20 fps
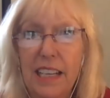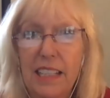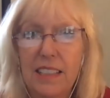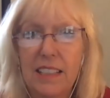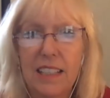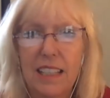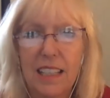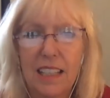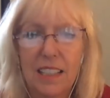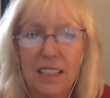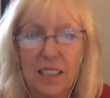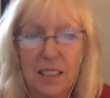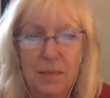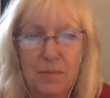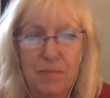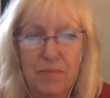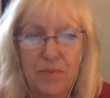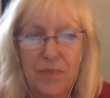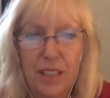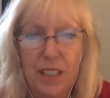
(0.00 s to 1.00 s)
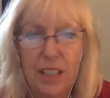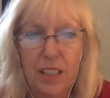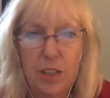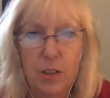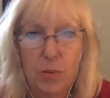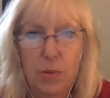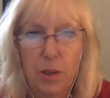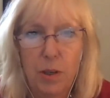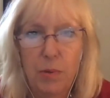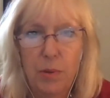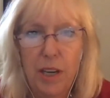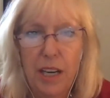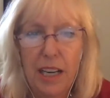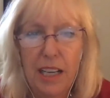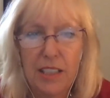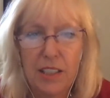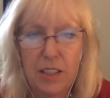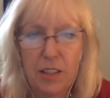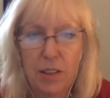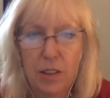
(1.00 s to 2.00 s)
thing is Here's what I want to
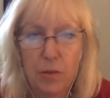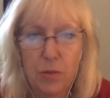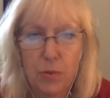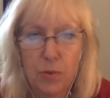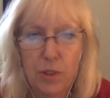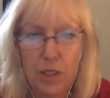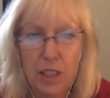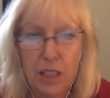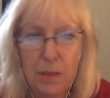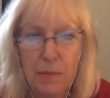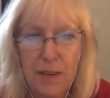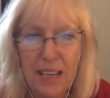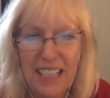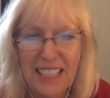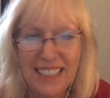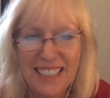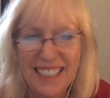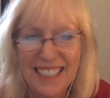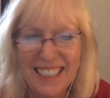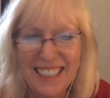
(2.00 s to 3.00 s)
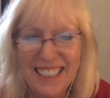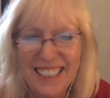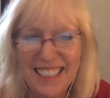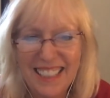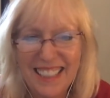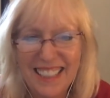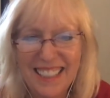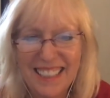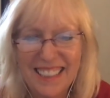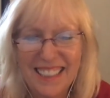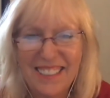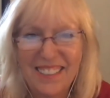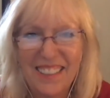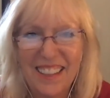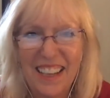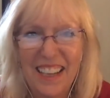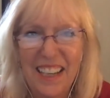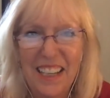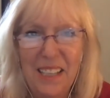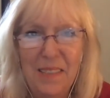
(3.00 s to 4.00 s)
ask you, and really pay attention to this,
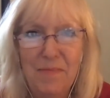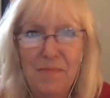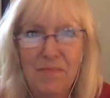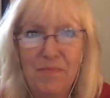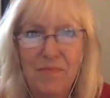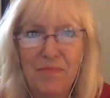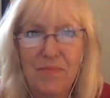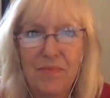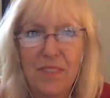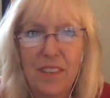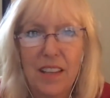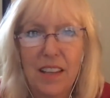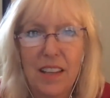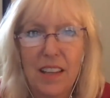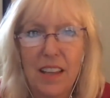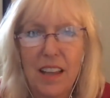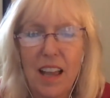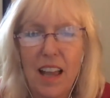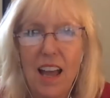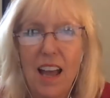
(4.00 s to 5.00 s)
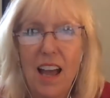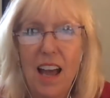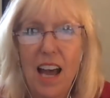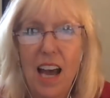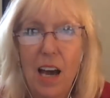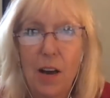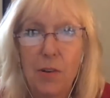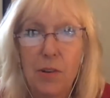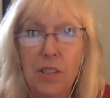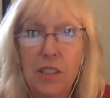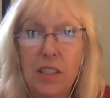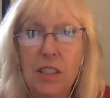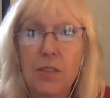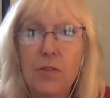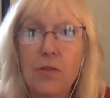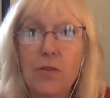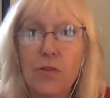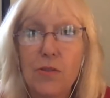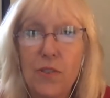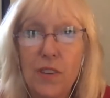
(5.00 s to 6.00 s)
okay? How does it
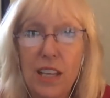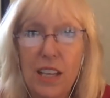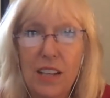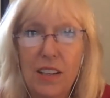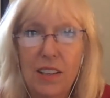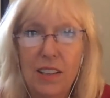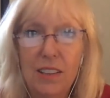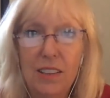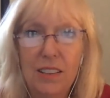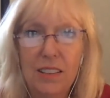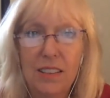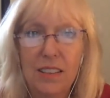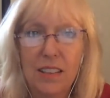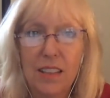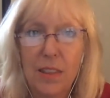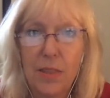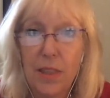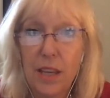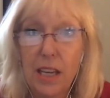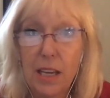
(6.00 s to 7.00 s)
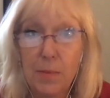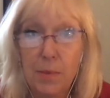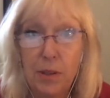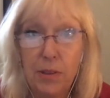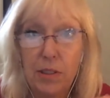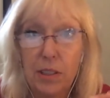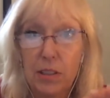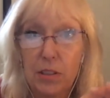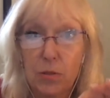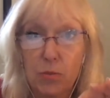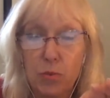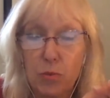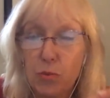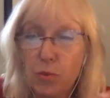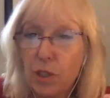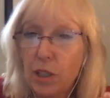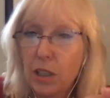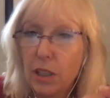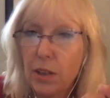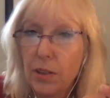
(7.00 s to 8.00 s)
feel? Think about this,
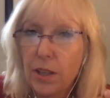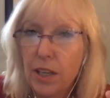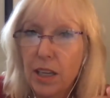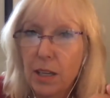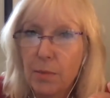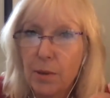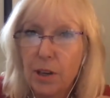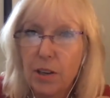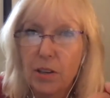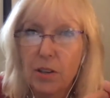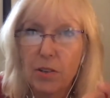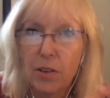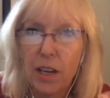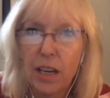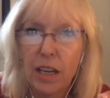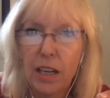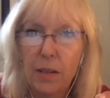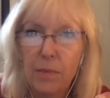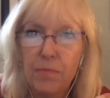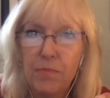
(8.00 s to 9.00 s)
really think about it, okay?